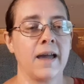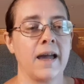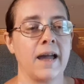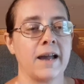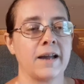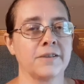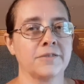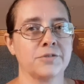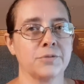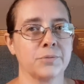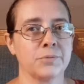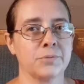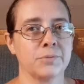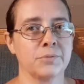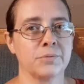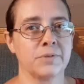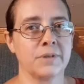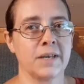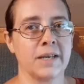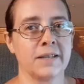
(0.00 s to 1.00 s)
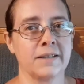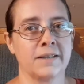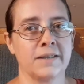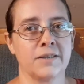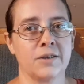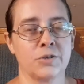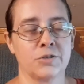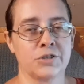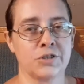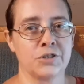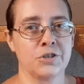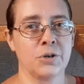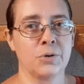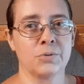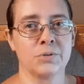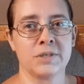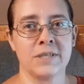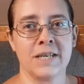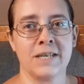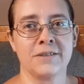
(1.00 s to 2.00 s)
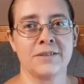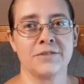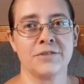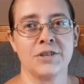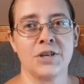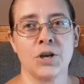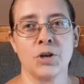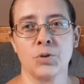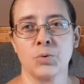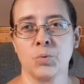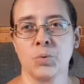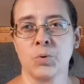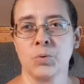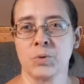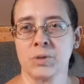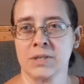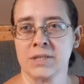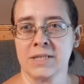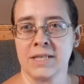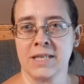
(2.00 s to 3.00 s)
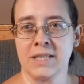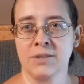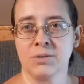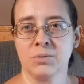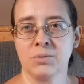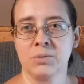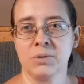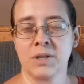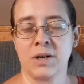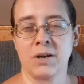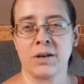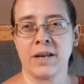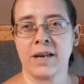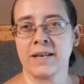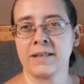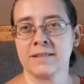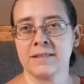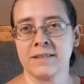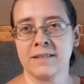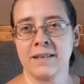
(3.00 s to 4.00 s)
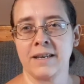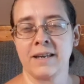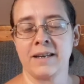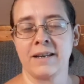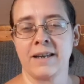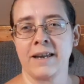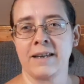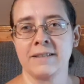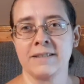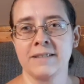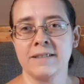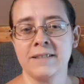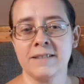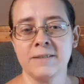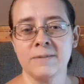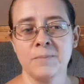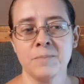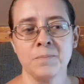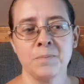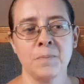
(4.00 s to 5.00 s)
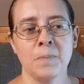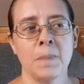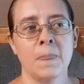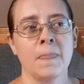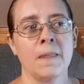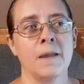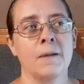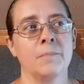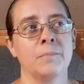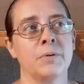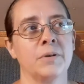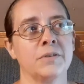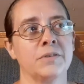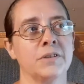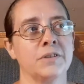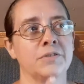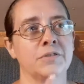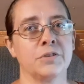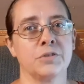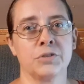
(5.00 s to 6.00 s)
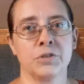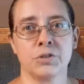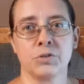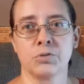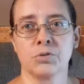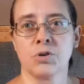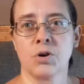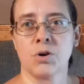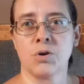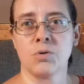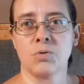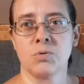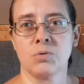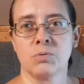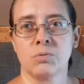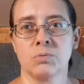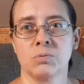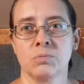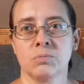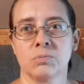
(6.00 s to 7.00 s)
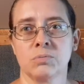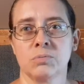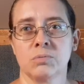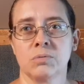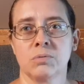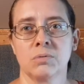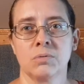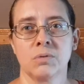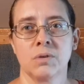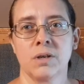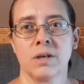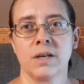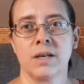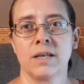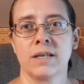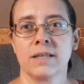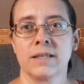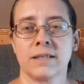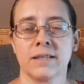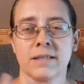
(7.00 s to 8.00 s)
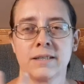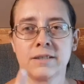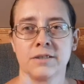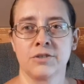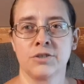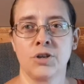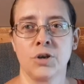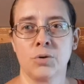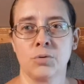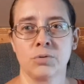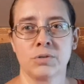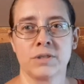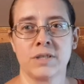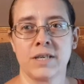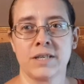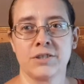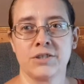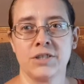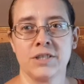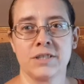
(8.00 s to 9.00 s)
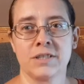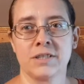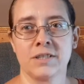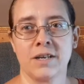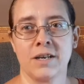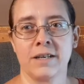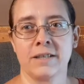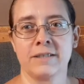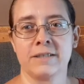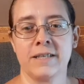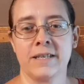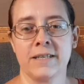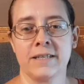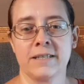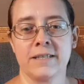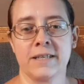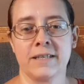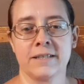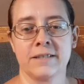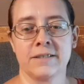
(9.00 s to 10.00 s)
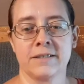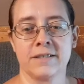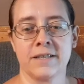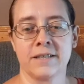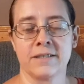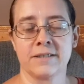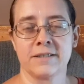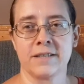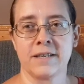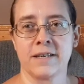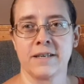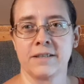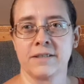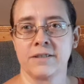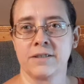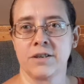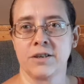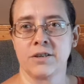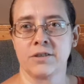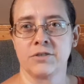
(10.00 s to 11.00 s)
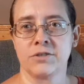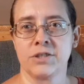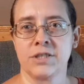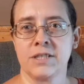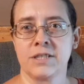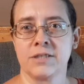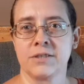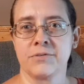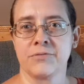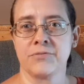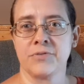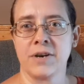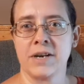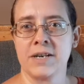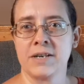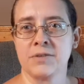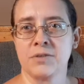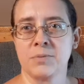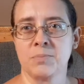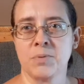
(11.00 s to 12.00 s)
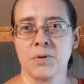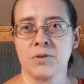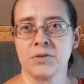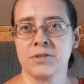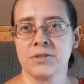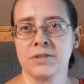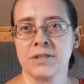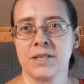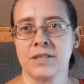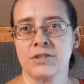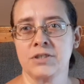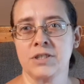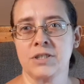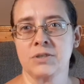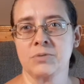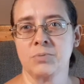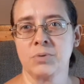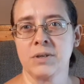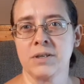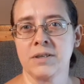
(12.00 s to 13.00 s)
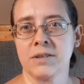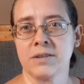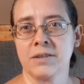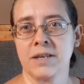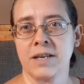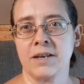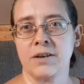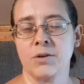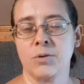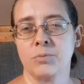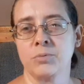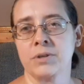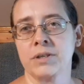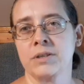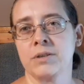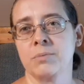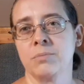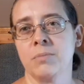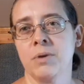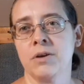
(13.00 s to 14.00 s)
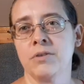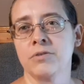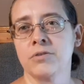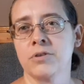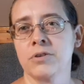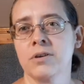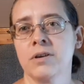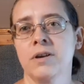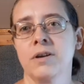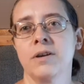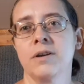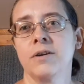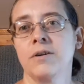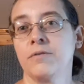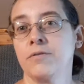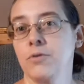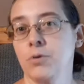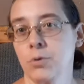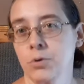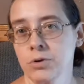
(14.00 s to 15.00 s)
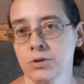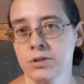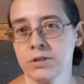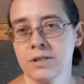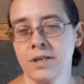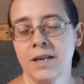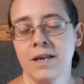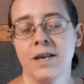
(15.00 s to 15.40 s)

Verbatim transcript: And so, and there's a note saying that the other one was killed on accident, an accident. But then the little girl knows that she's not dead and says that uh, she's afraid of the person that she's with, and only the mother, of course,